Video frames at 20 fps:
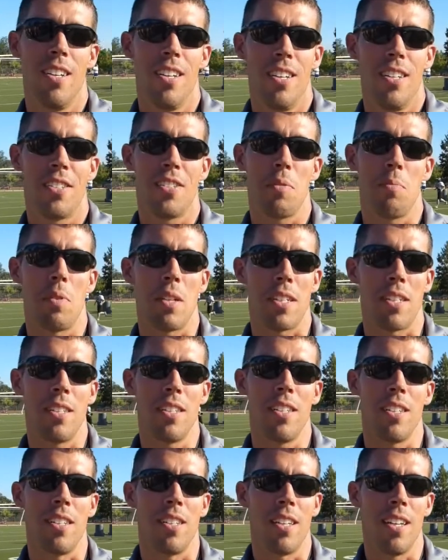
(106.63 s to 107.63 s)
a big
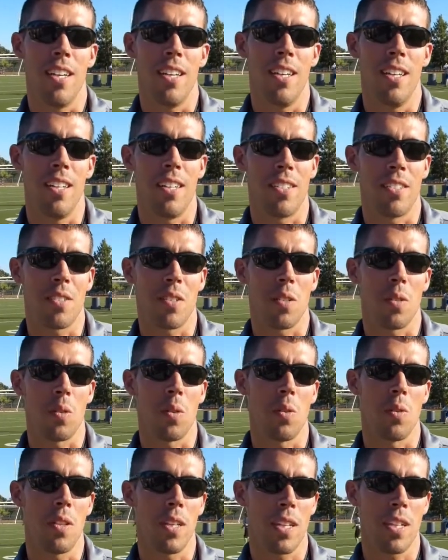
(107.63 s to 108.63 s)
deal. And
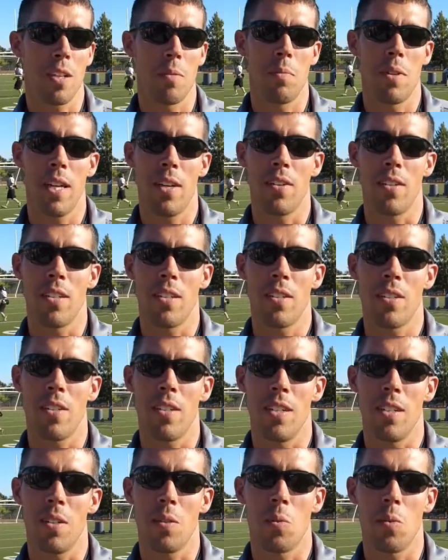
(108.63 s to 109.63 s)
so they come down here,
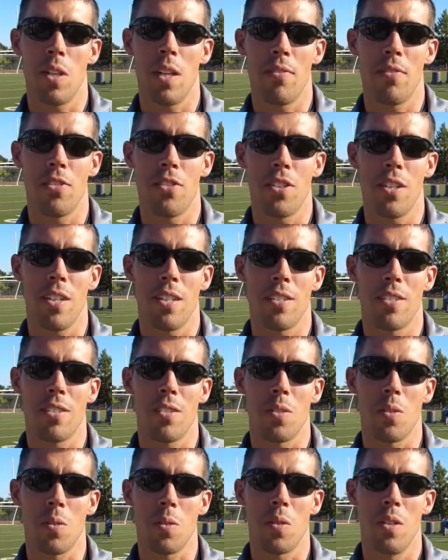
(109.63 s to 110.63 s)
and we'll have a chance
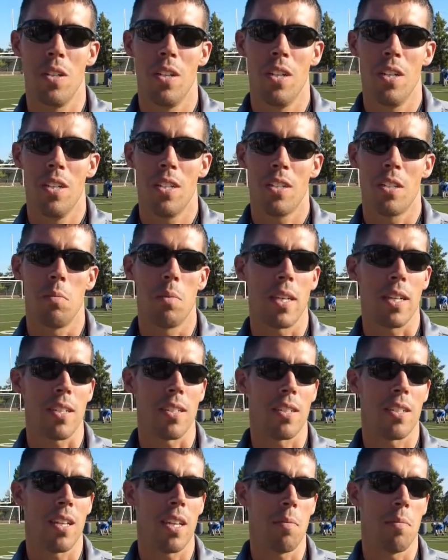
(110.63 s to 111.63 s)
to make a
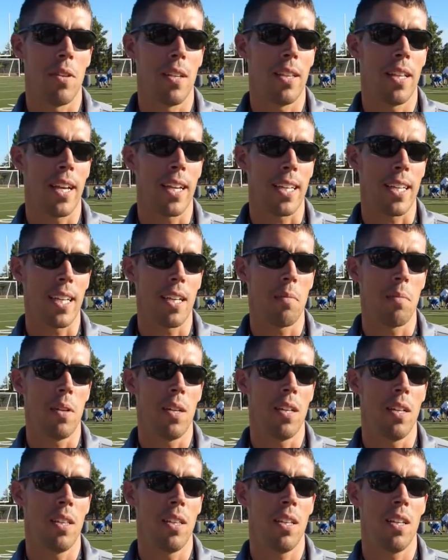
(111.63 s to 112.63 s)
statement in that game.
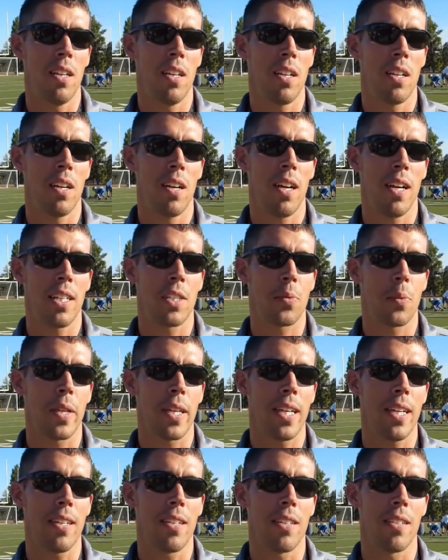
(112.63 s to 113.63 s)
And then as we
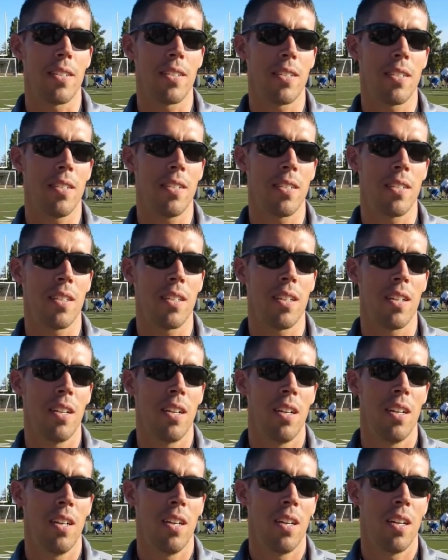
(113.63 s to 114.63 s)
get into the season,
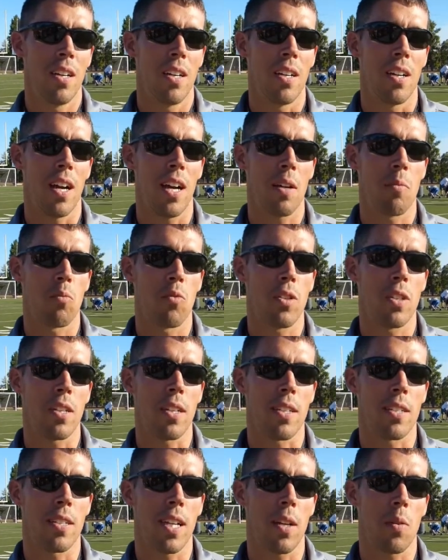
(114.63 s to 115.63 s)
you know, I'm really
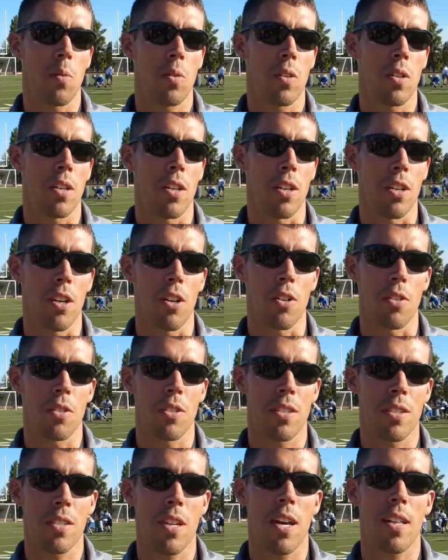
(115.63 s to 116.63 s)
excited. We're in a
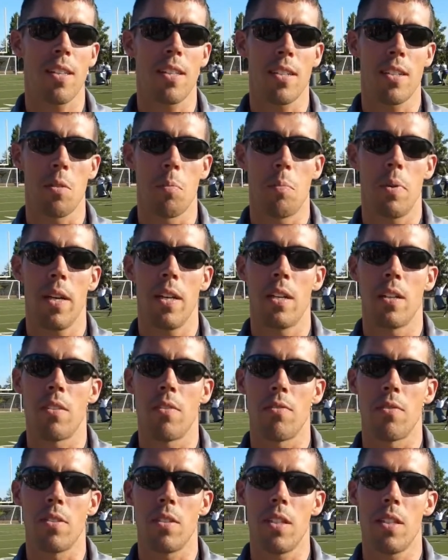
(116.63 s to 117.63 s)
solid
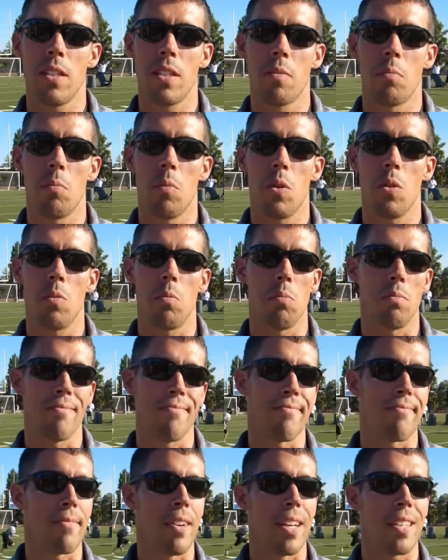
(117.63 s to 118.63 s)
competitive league.
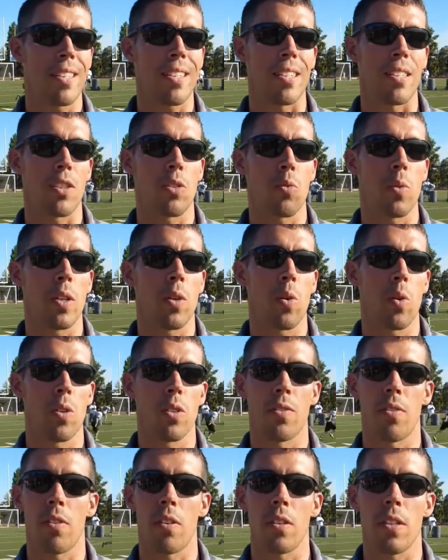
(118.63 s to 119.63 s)
I think
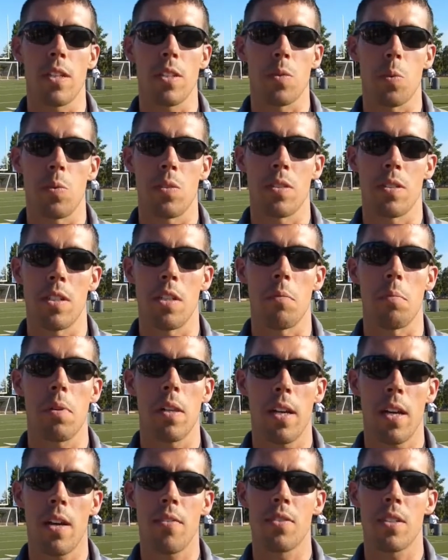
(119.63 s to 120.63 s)
3/4 of our leagues was in the
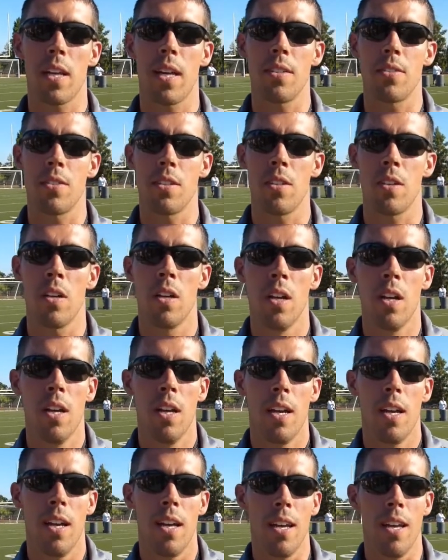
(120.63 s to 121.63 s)
playoffs last year.
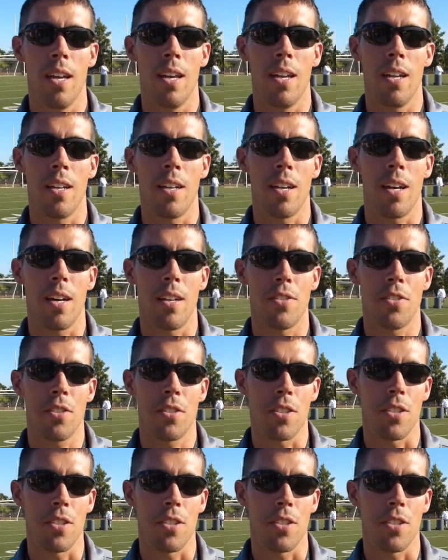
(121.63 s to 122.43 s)
And just the